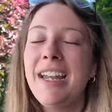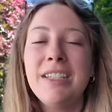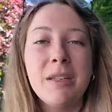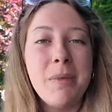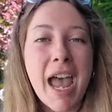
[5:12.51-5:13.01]

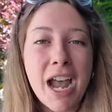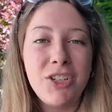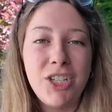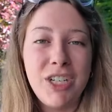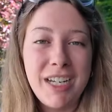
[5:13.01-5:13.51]
some
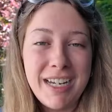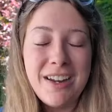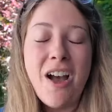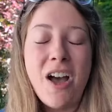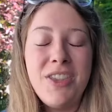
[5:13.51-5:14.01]
action in
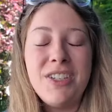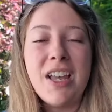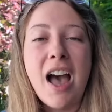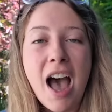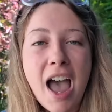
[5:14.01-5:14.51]
on this
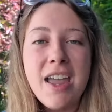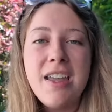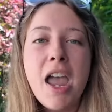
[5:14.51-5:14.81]
hot